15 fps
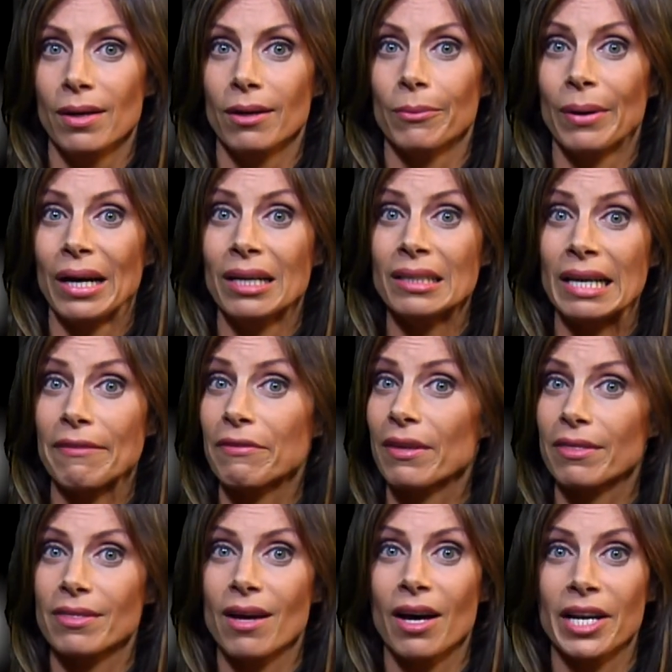Well, if you
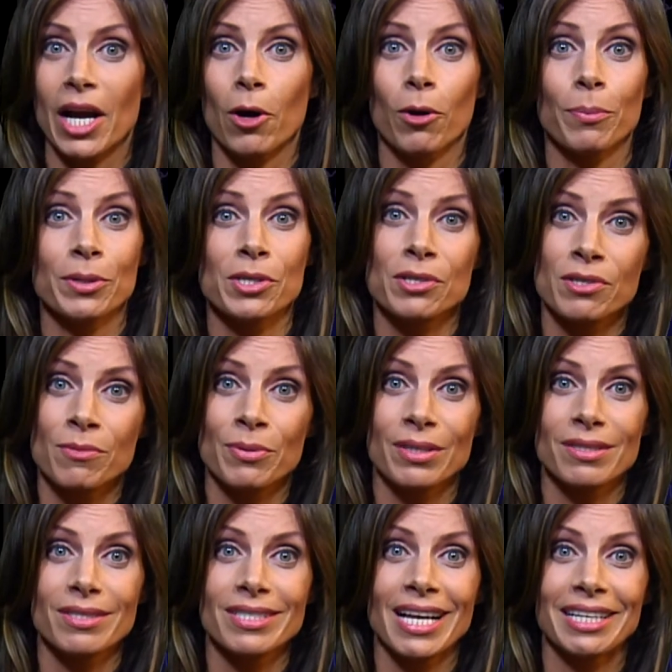thought our
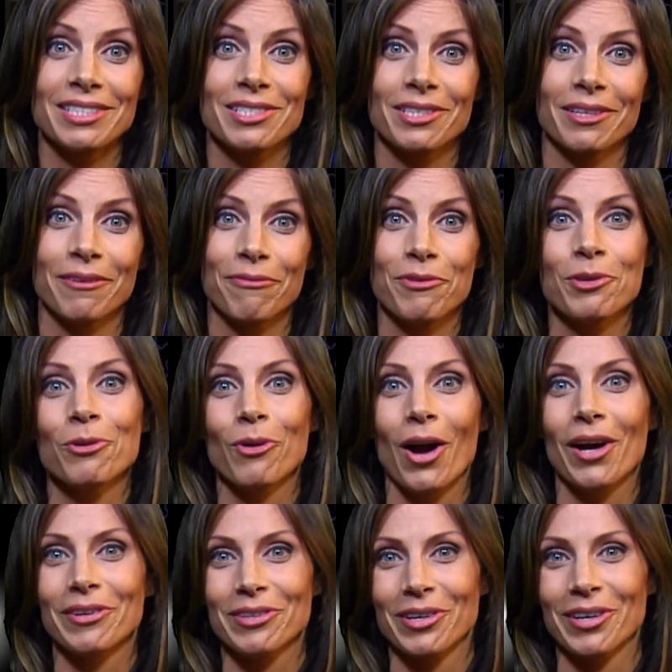participants touched a few
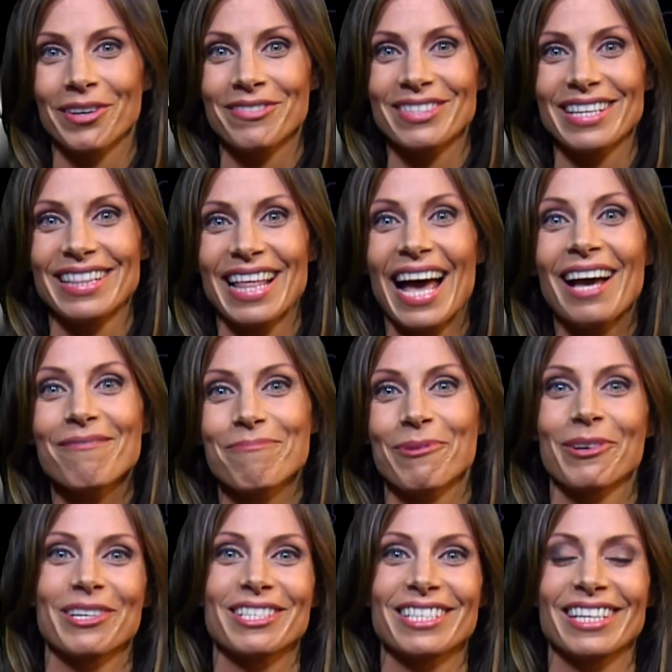raw nerves in that
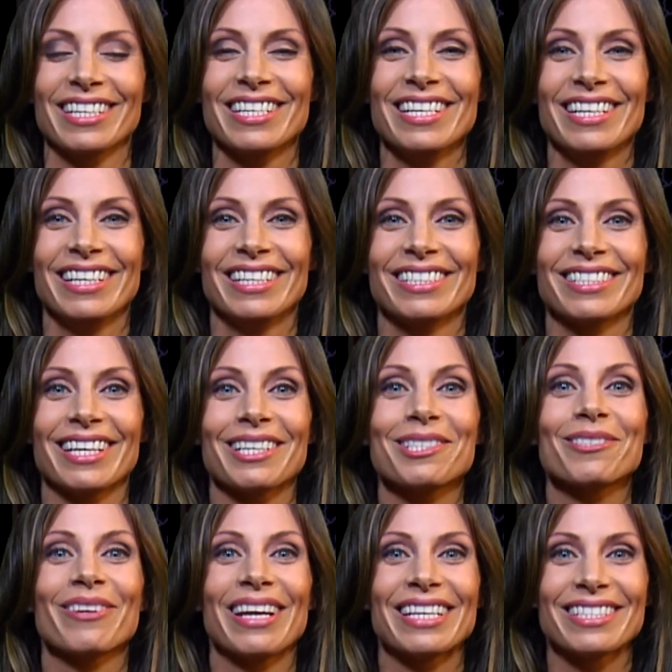portion, just
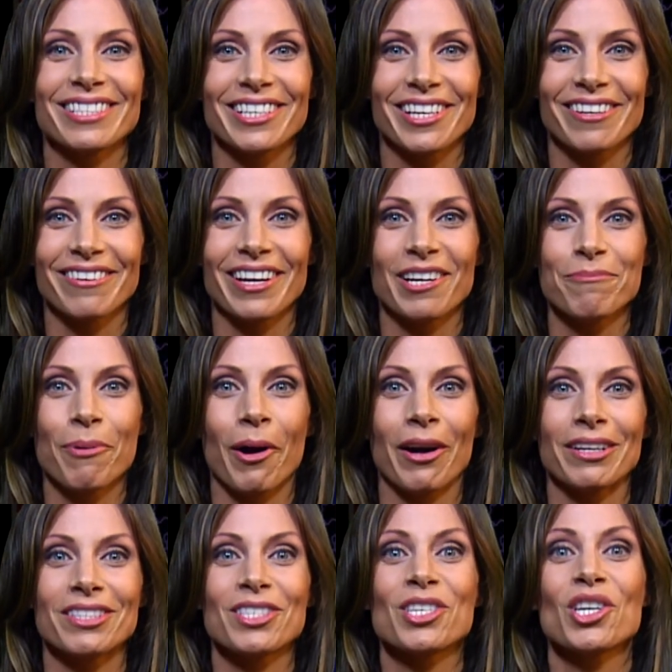wait until you read
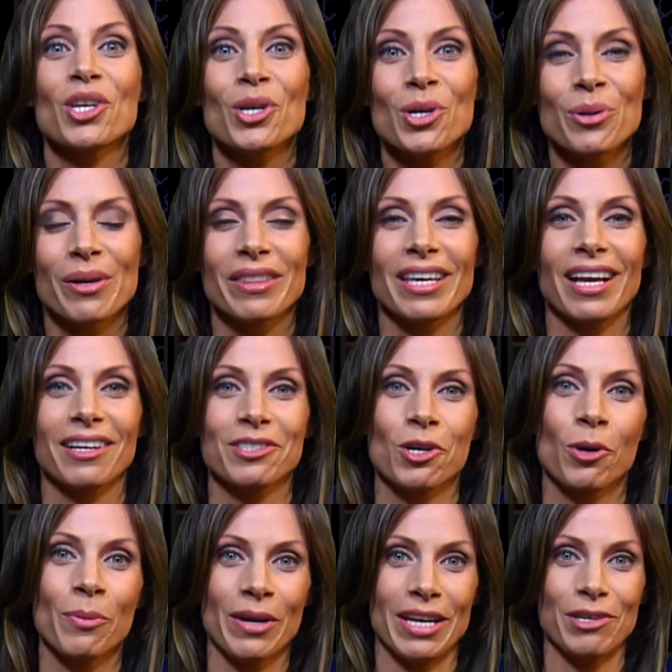part two in the
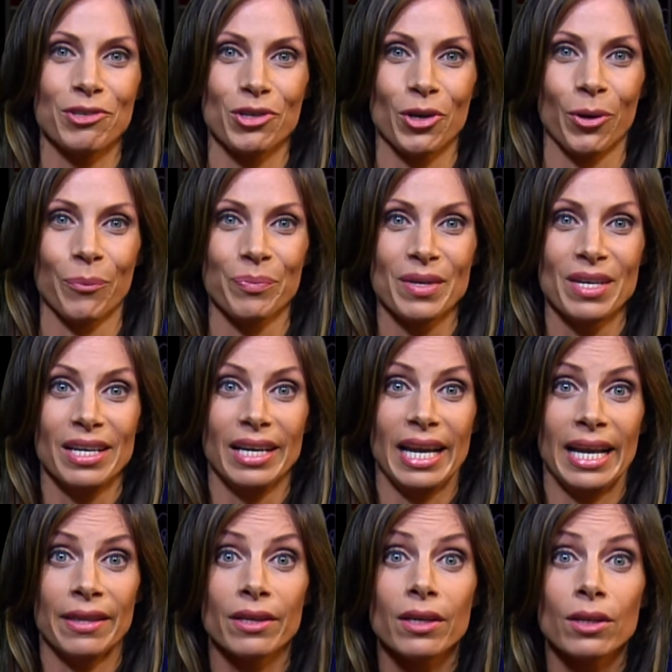October issue.
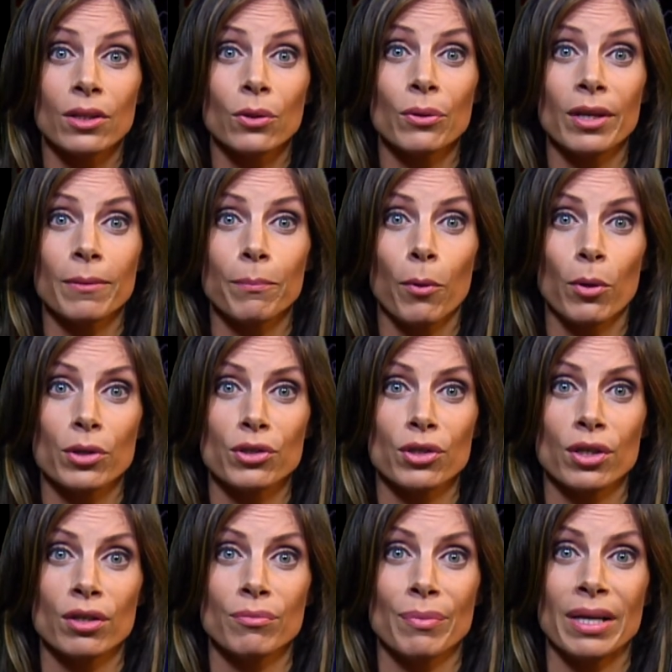In the concluding
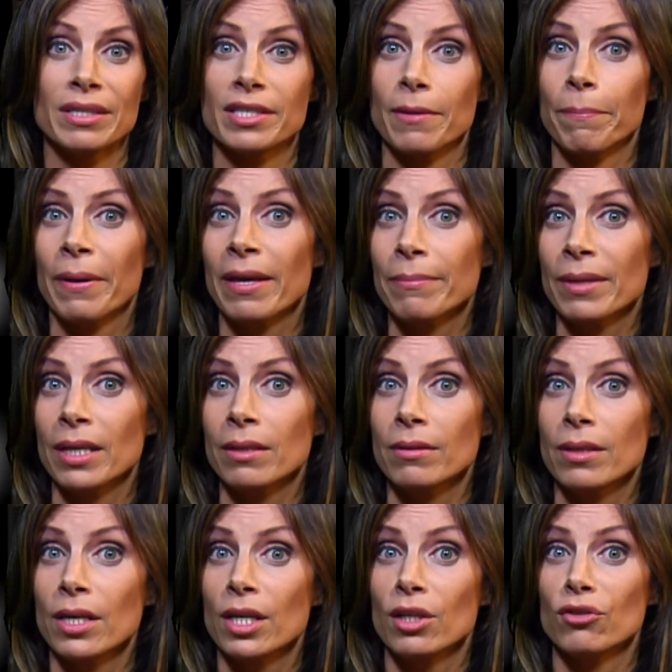portion, Menzie Pittman,
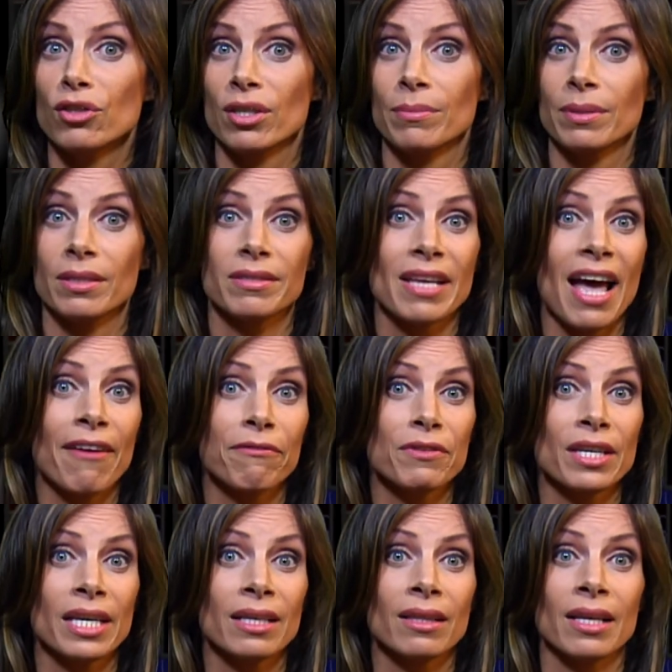Jim
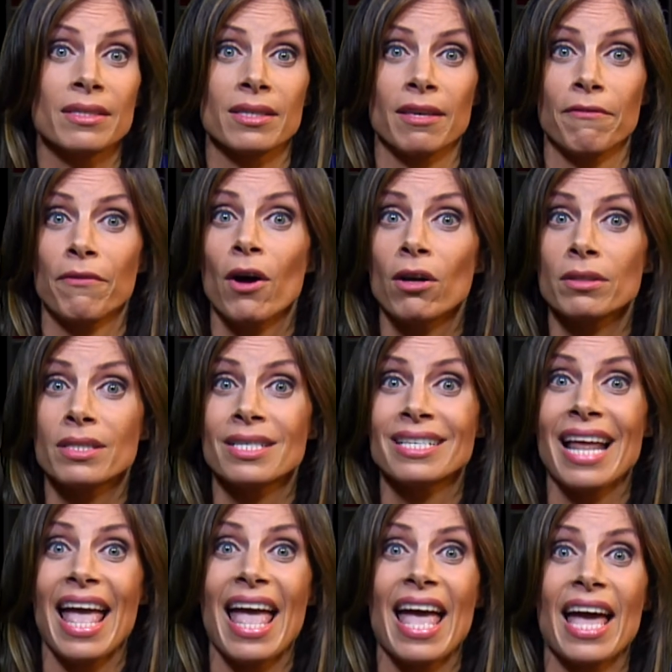DeStaphne, Leslie Fulton,
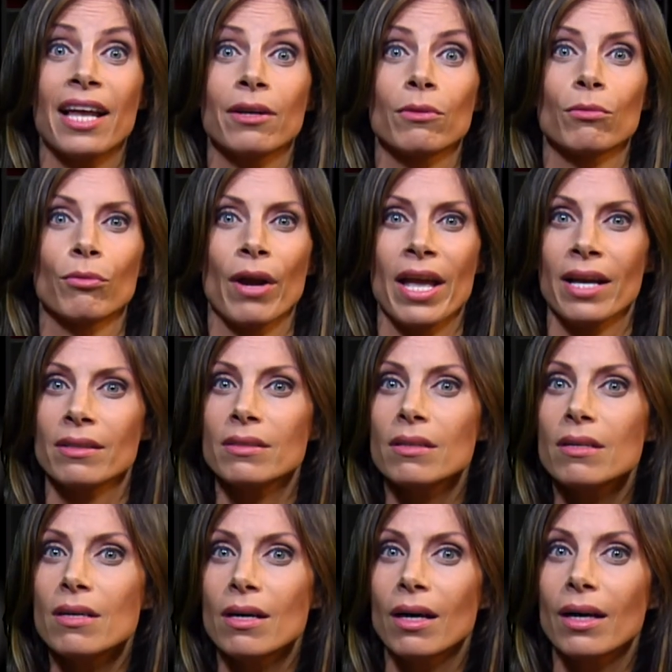and Rand
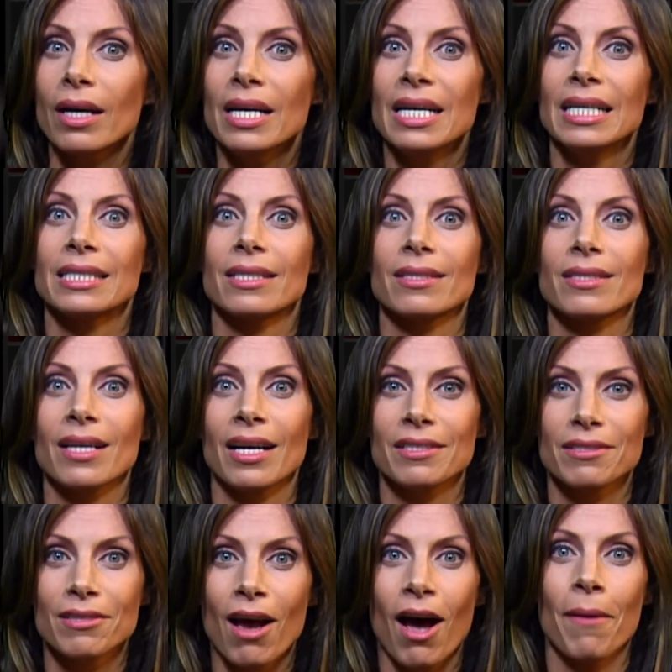Cook discuss
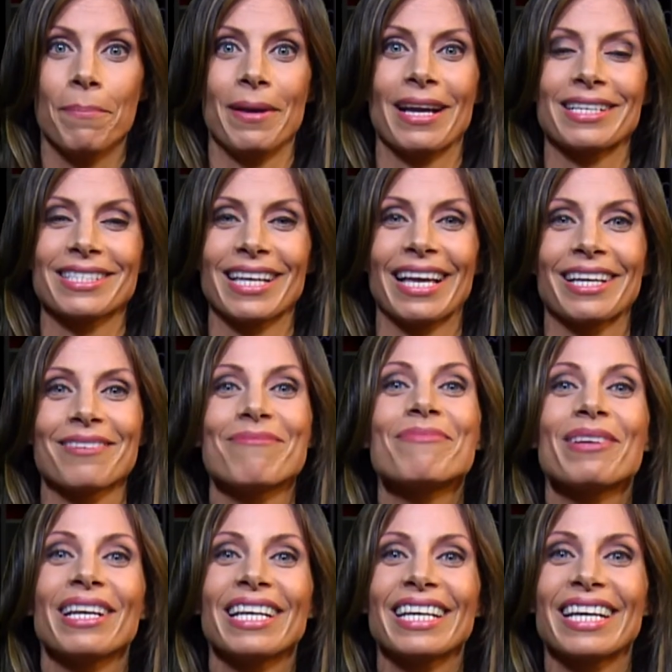topics like
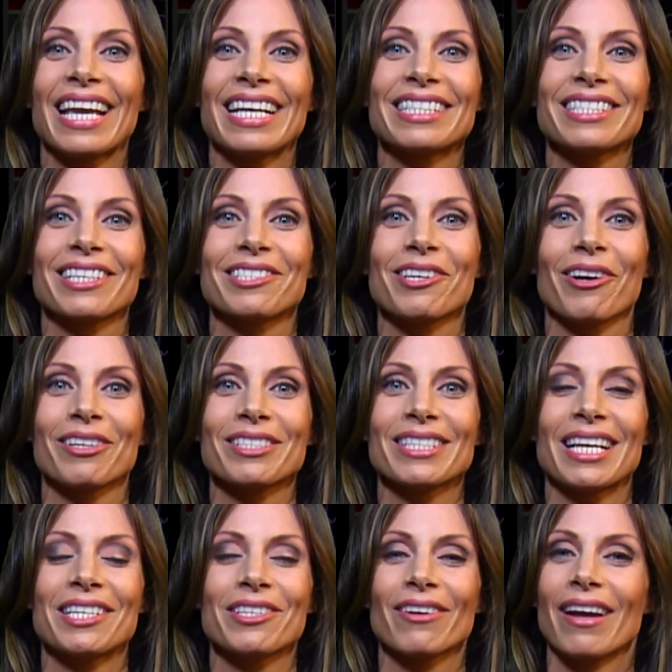competing against Guitar
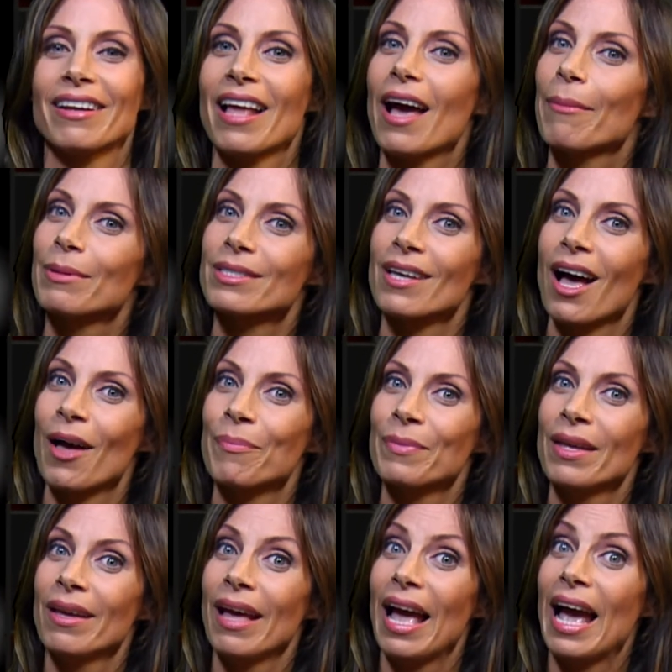Center and Amazon,
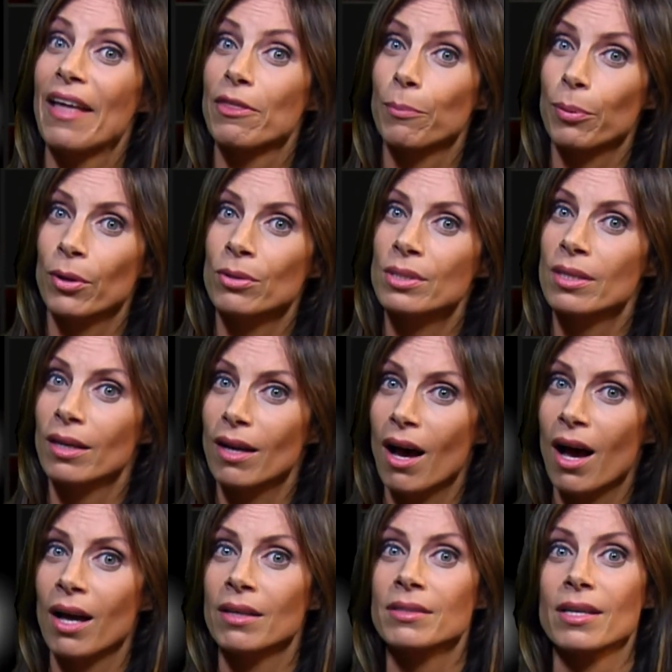and the pros and the
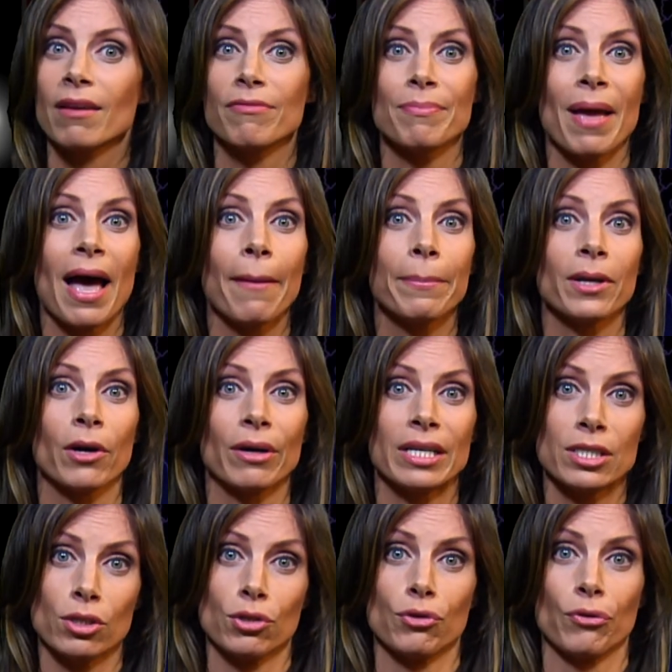cons of MAP in our
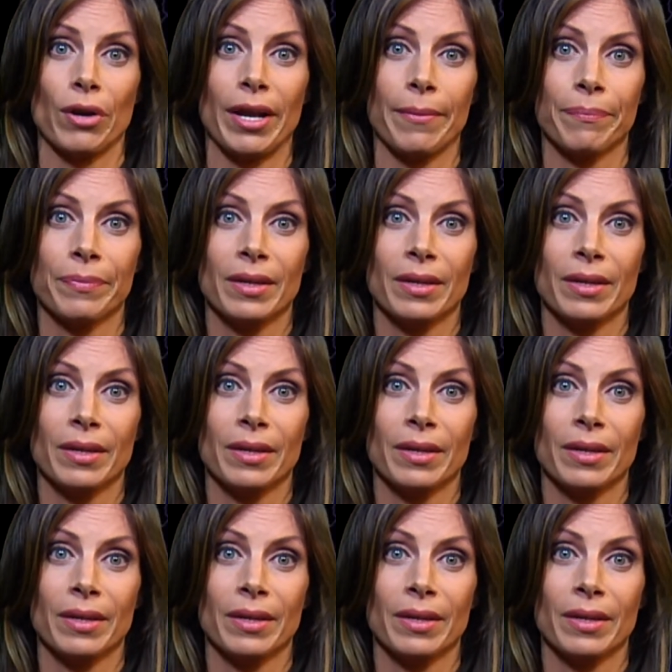industry.